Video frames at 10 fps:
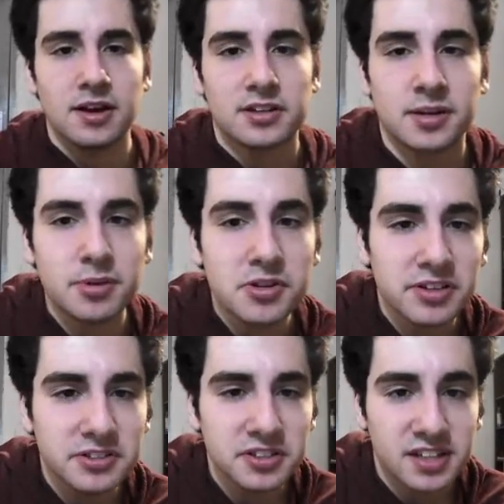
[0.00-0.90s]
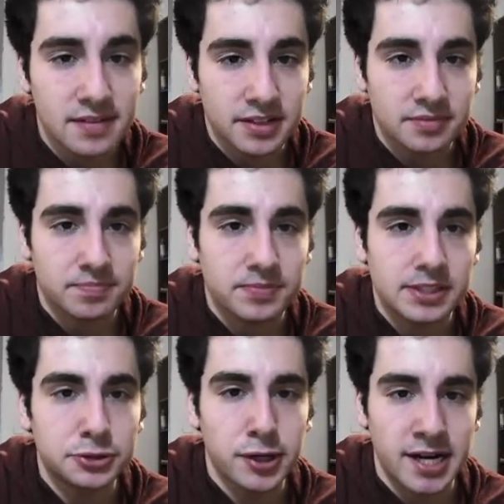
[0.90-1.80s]
Number 311,
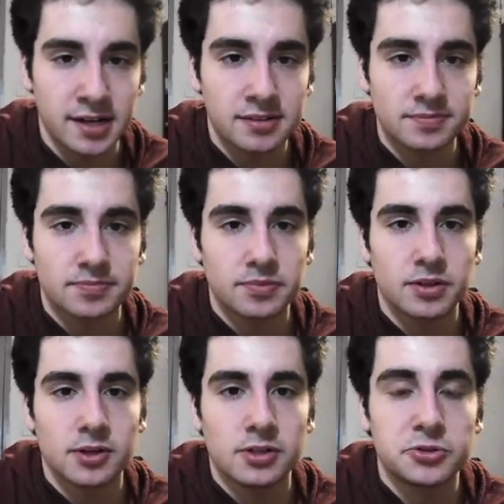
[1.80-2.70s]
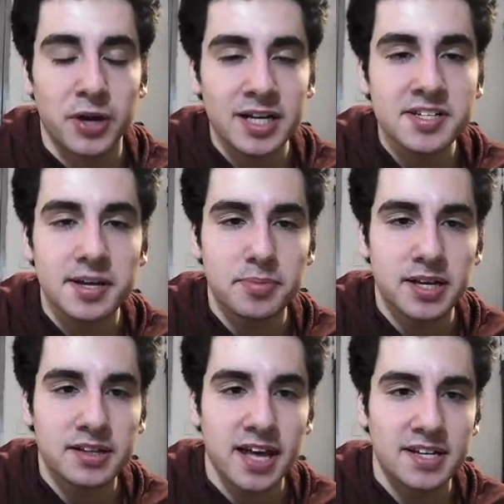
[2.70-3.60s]
drain. Drain is
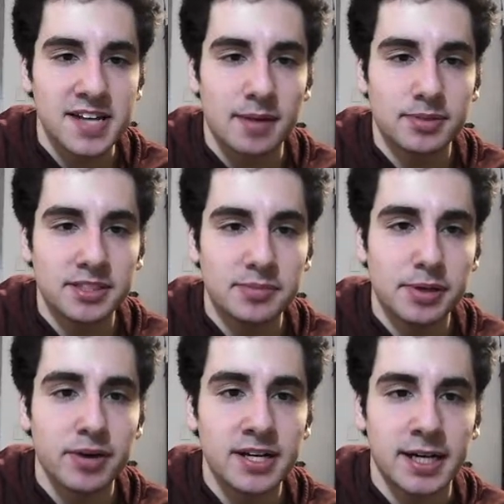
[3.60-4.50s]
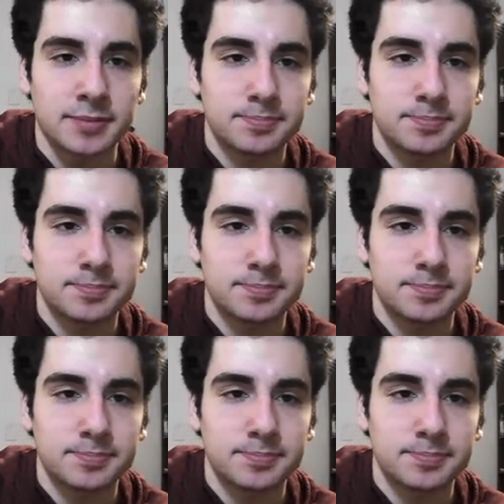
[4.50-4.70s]
something that is happening to me right now.